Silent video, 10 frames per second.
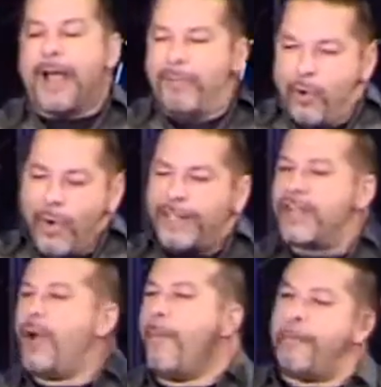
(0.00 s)
I'm going
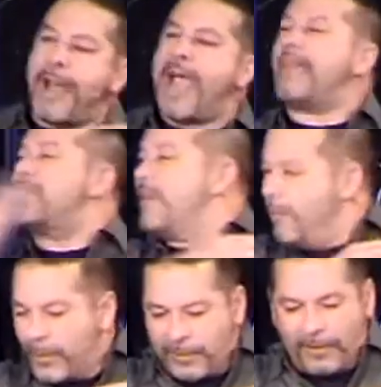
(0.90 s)
to go past
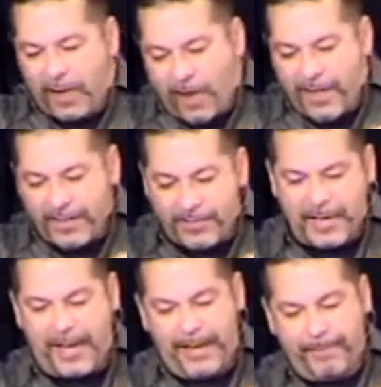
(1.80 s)
what the law has
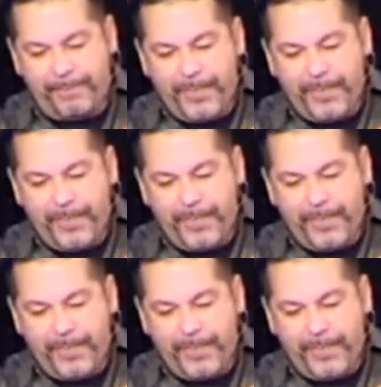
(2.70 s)
said.